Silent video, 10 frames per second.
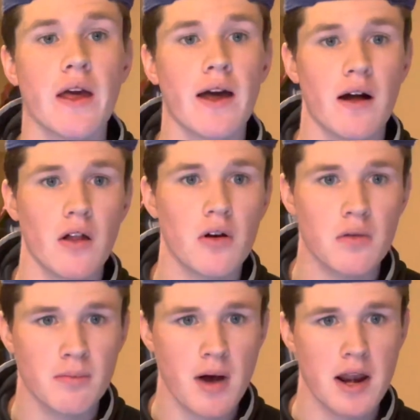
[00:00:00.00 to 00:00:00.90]

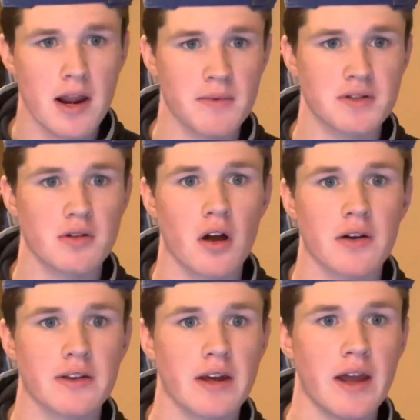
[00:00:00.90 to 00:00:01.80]
Hello, my name is
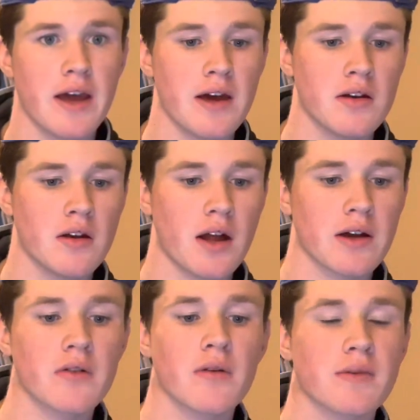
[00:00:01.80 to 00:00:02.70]
Sean Kenahan. I
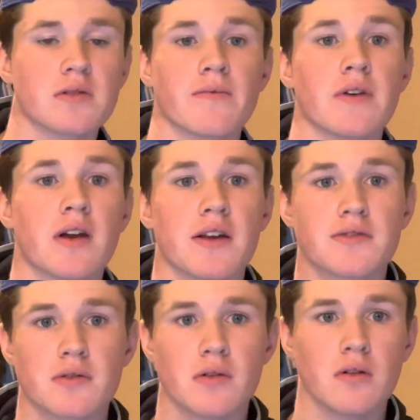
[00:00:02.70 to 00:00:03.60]
go to Bishop Van High
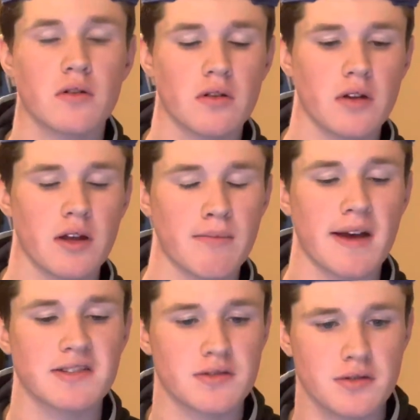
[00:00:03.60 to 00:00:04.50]
School in
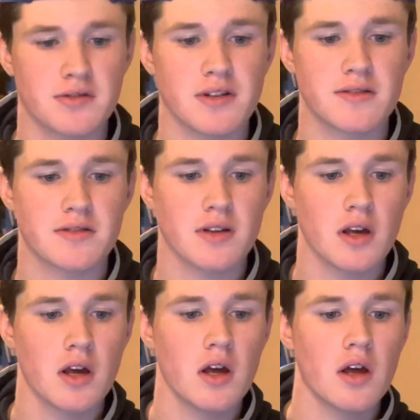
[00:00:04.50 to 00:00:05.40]
Massachusetts.
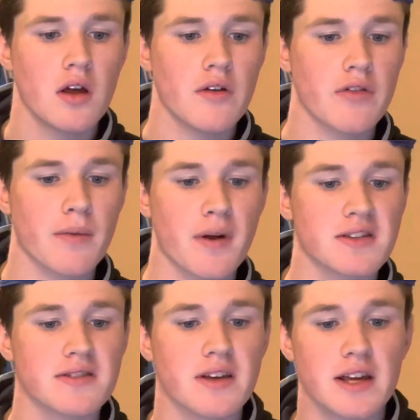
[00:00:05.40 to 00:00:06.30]
For the
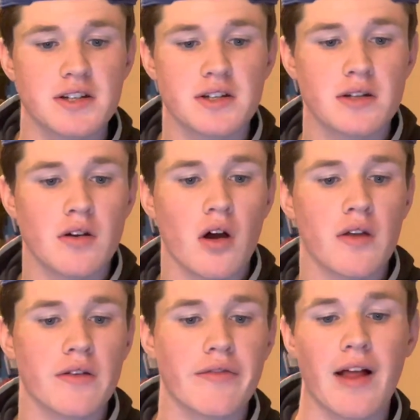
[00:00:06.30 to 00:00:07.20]
presentation
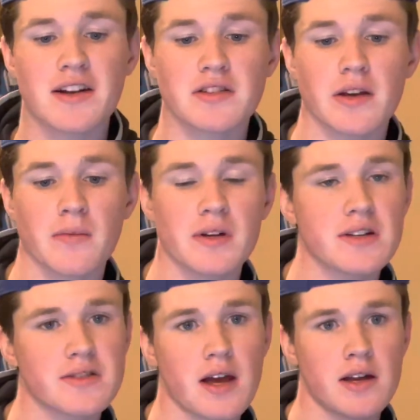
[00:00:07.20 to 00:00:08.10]
on the flashlight
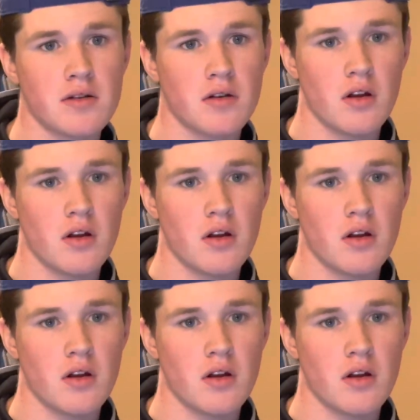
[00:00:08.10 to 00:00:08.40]
redesign,